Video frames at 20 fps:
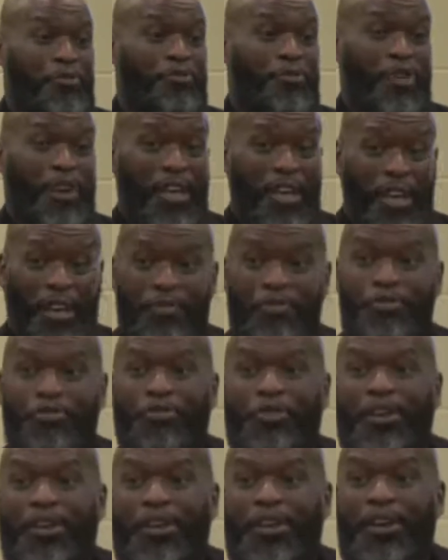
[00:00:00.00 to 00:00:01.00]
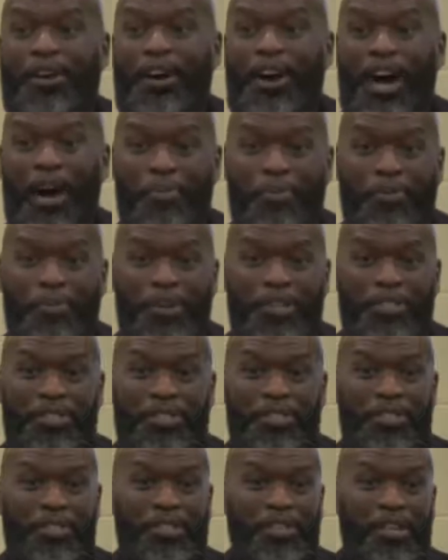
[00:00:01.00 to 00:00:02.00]
for every
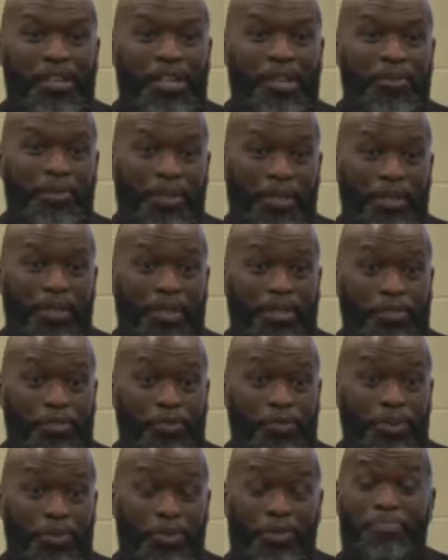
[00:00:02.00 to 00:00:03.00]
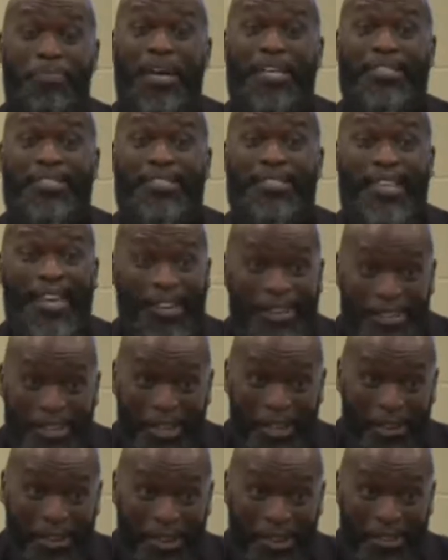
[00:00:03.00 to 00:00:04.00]
operation within that school building. My
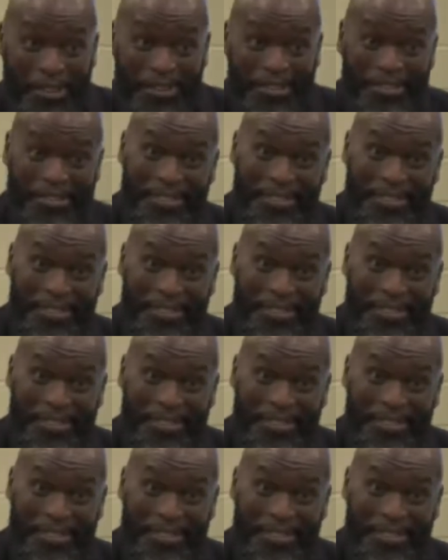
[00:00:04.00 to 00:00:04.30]
secretary